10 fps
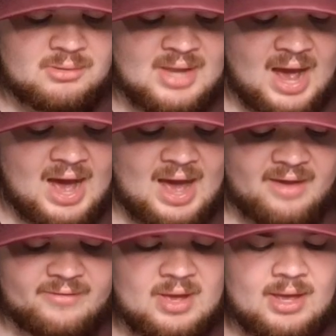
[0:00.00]

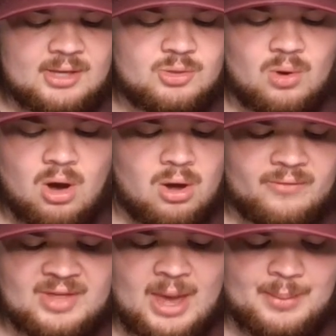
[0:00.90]
dive into all
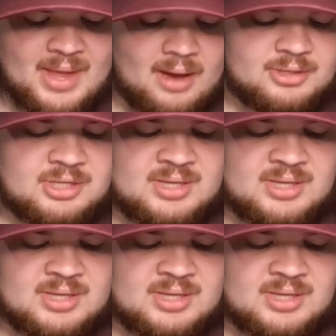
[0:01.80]
the game analysis,